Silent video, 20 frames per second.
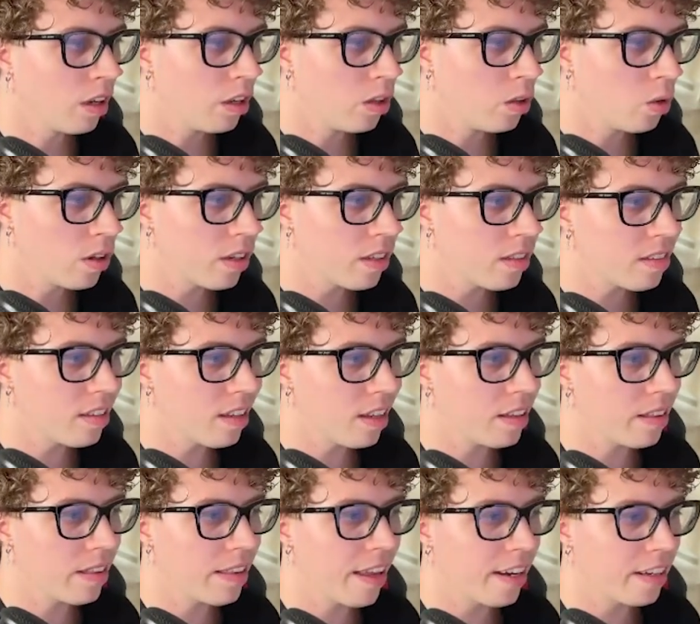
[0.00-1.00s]
You can
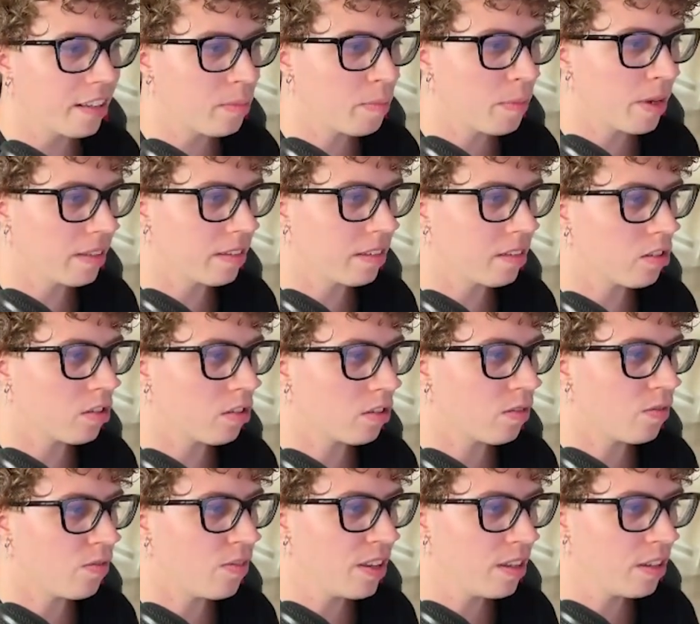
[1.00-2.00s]
send text
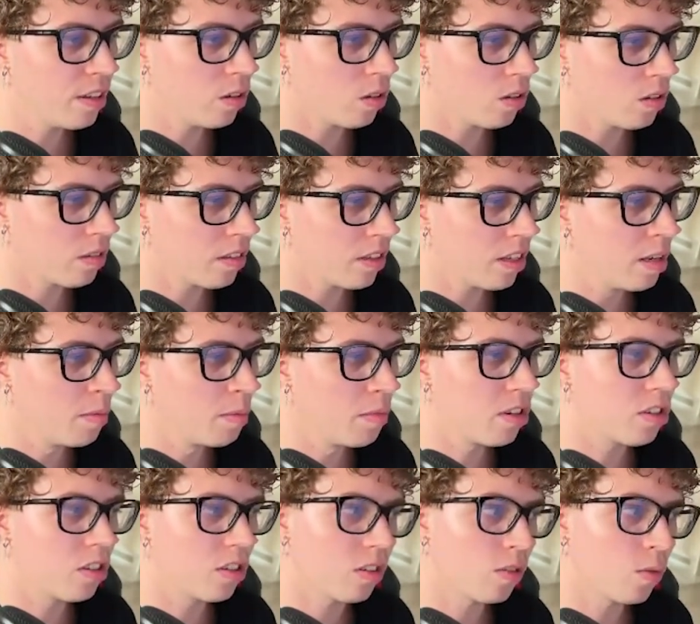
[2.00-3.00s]
messages, videos,
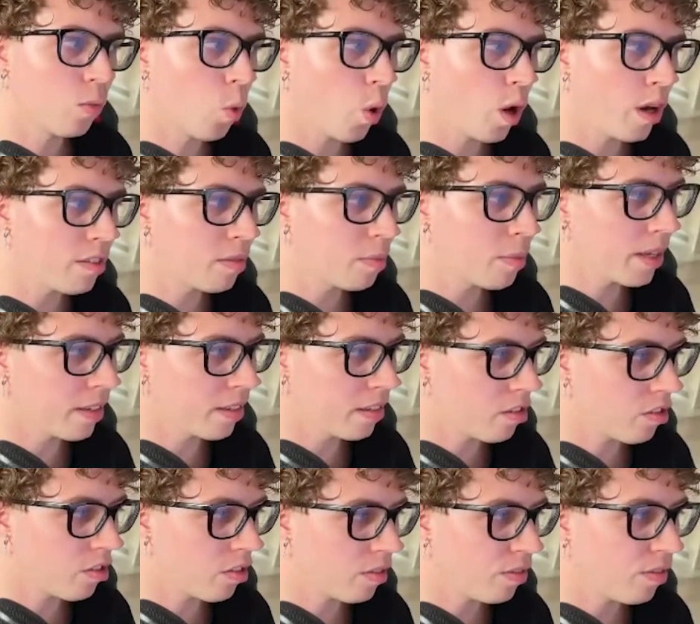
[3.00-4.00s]
images, voice
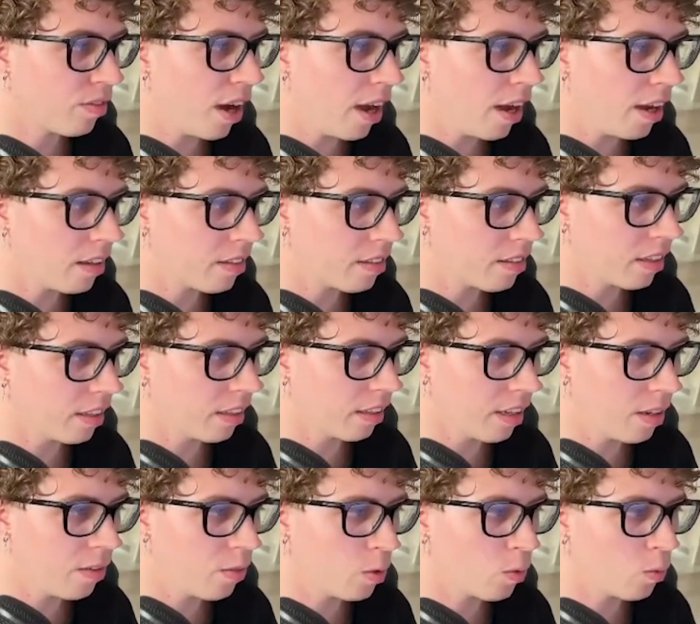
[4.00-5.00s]
messages, files, and
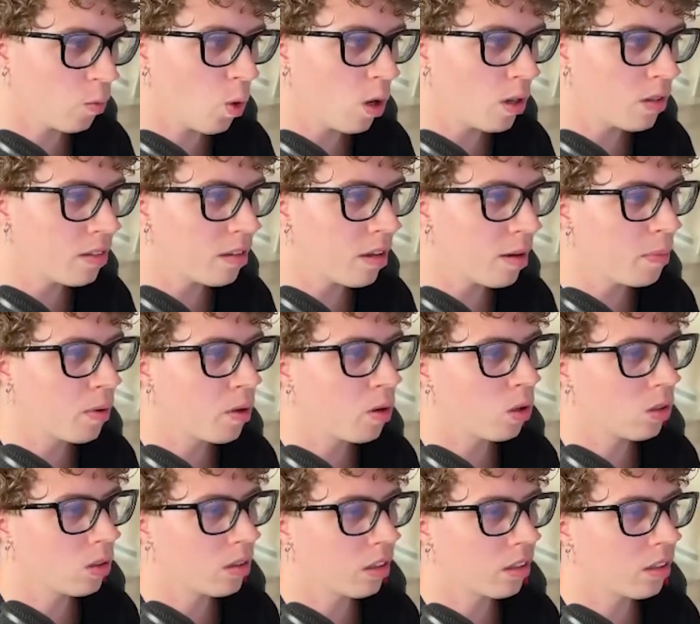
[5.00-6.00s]
even WhatsApp
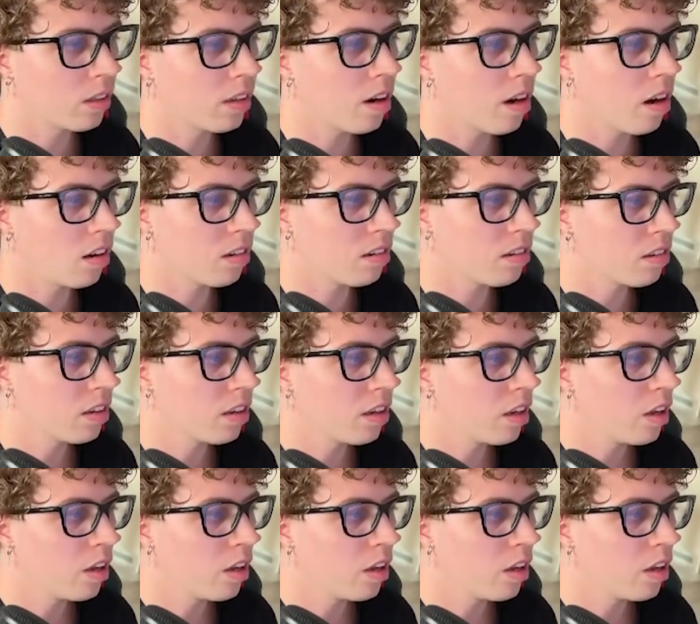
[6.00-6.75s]
contact cards.